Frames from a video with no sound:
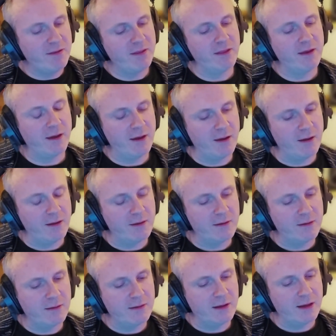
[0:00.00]
written the
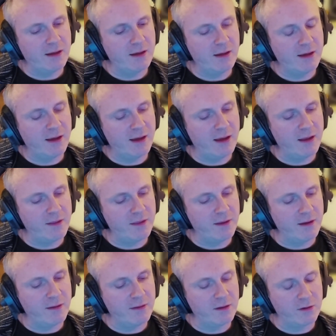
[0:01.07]

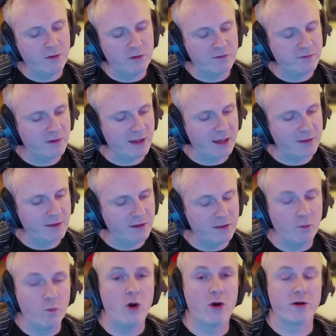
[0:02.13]
code for
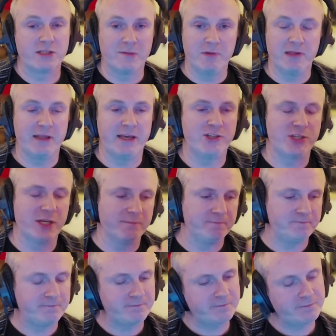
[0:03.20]
the water
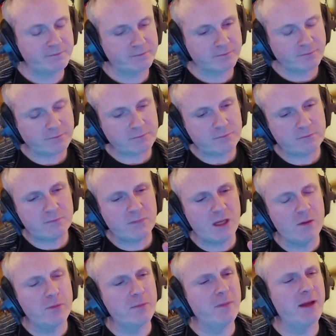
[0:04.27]
simulation.
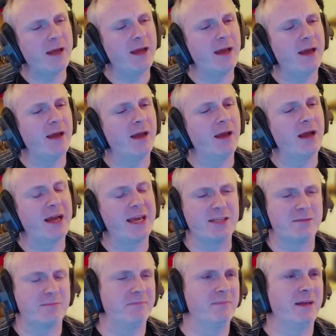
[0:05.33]
I
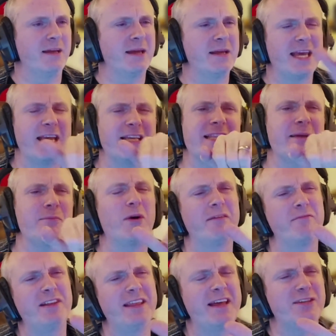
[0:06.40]
guess it's
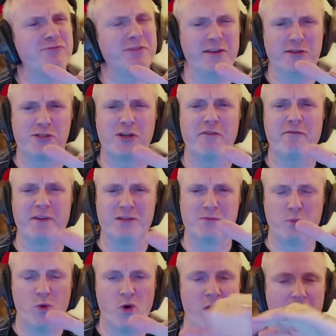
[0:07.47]
really that's really the
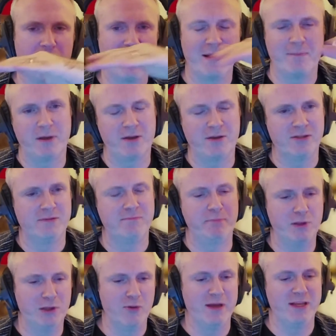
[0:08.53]
surface water, right? Because
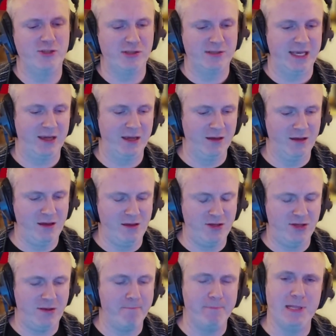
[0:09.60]
below it's just
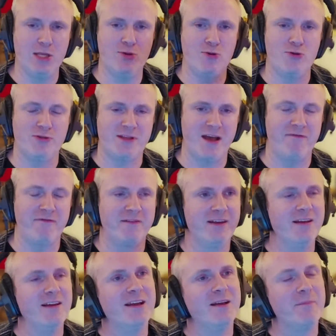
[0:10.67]
some blue stuff,
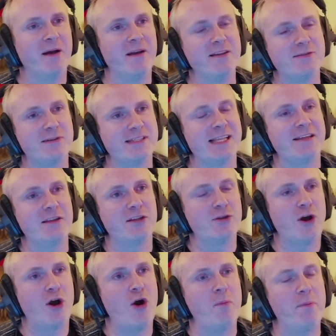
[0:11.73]
but so it's the
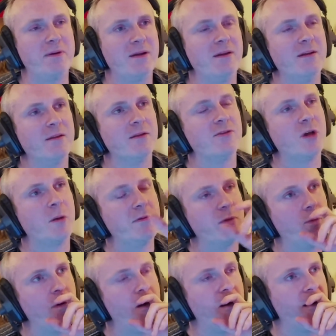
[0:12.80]
top of
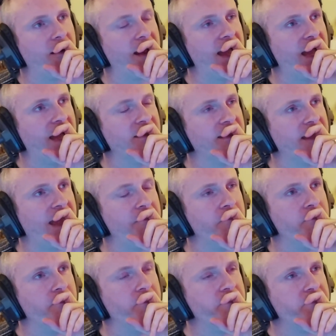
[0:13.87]
the water.
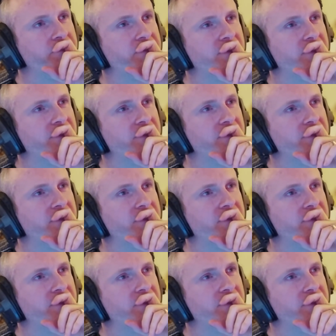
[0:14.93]
And